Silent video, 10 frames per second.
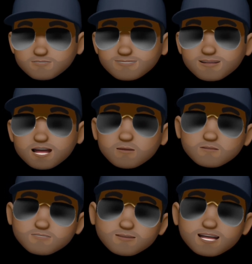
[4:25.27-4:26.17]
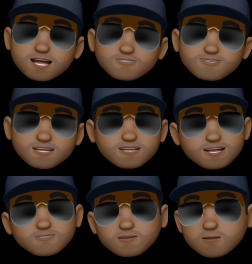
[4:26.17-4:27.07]
Now, lastly,
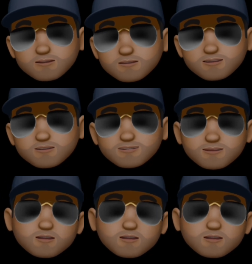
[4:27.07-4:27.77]
if you want to learn,